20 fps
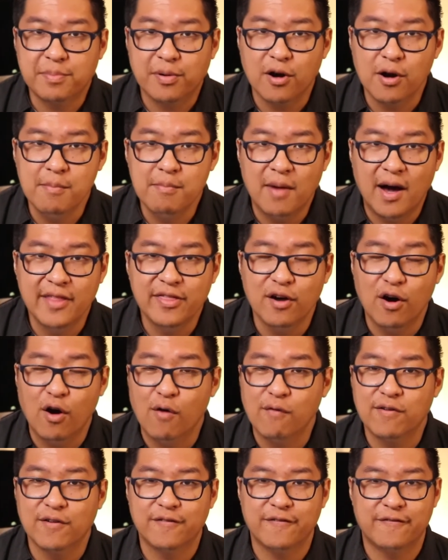per month
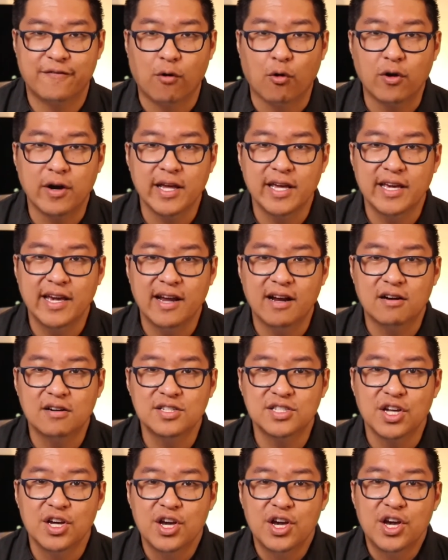over 40
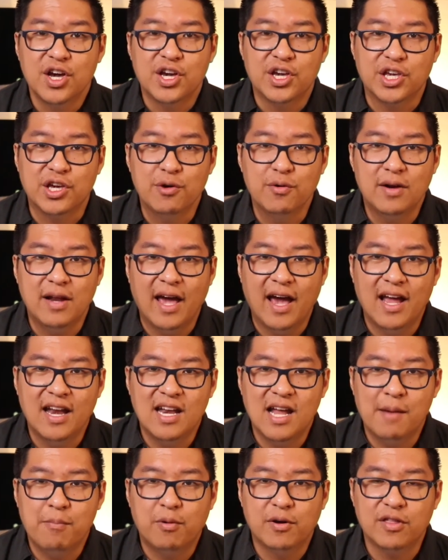years, you would
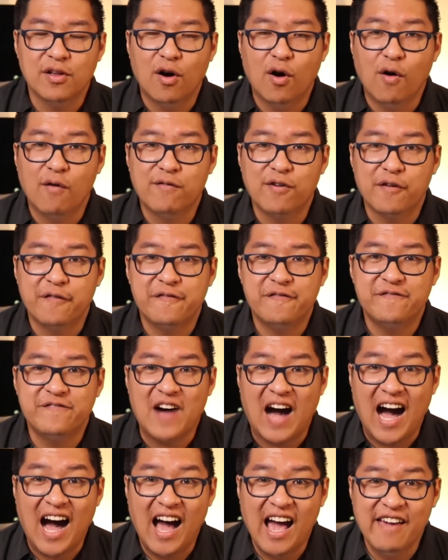end up with over
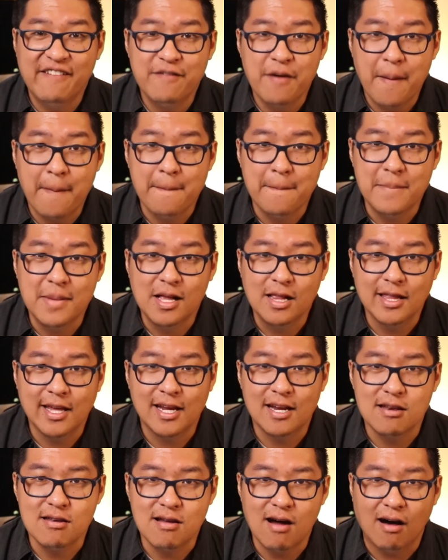$5
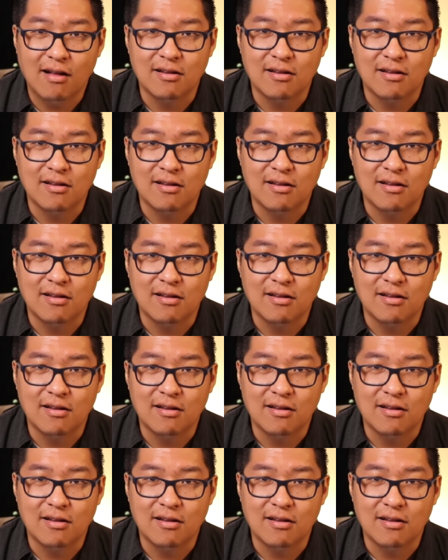million,